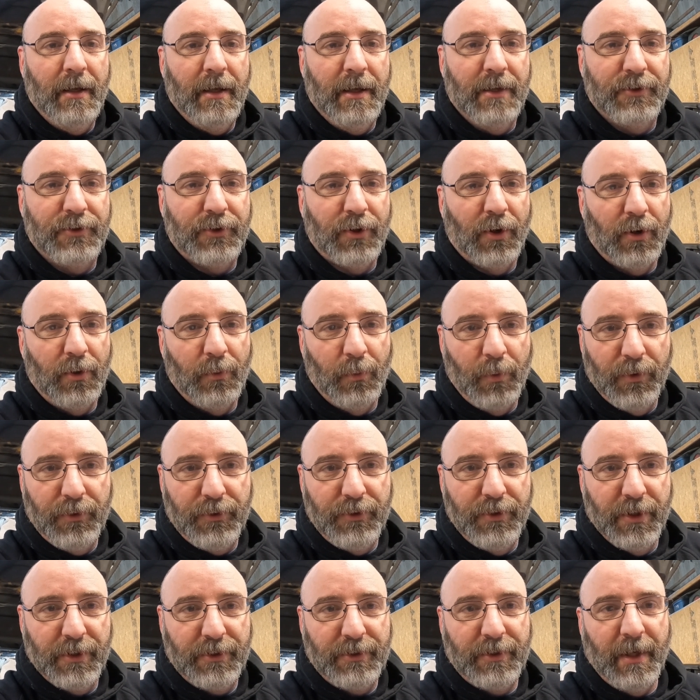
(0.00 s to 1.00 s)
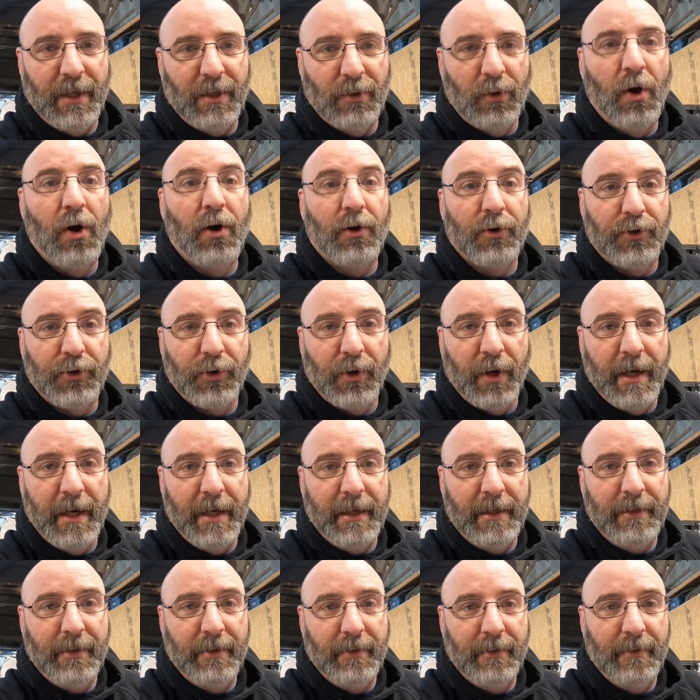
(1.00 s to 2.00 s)
It started with just a long
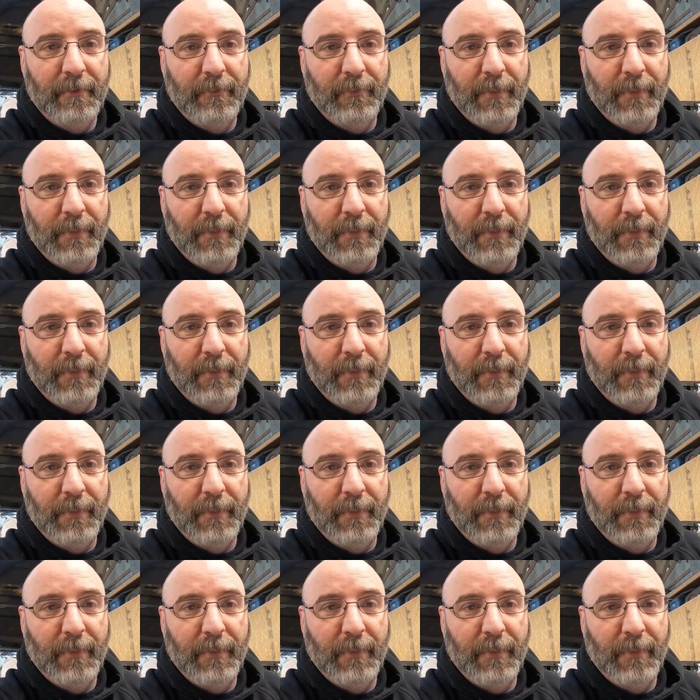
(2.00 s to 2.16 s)
crank,